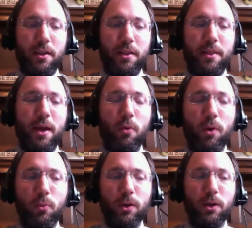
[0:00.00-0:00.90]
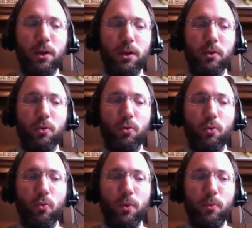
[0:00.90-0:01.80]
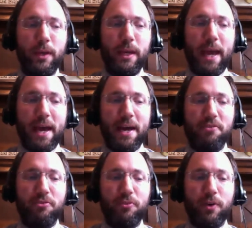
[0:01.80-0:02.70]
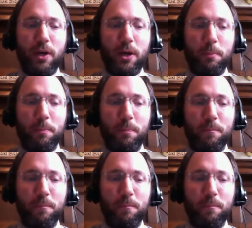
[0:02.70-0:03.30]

That when we have a